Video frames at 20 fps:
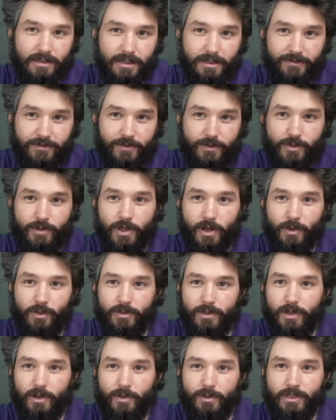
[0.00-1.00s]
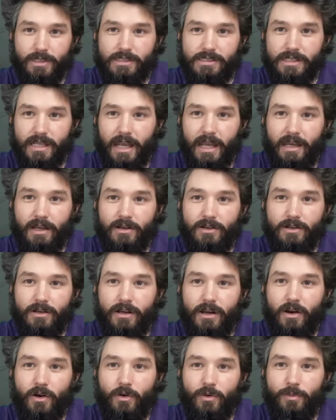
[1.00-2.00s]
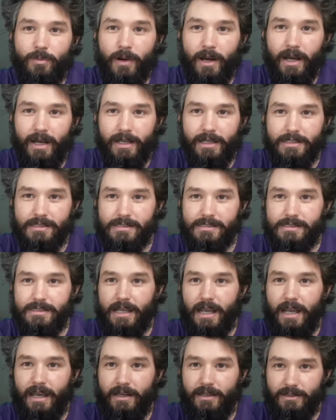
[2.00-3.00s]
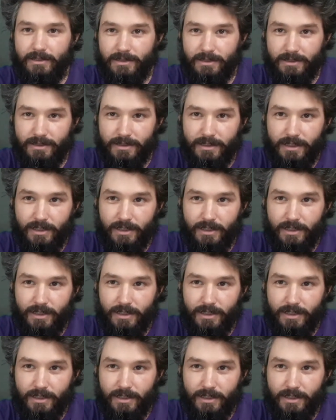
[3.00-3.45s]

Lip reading: If you don't own a scale, go buy a scale.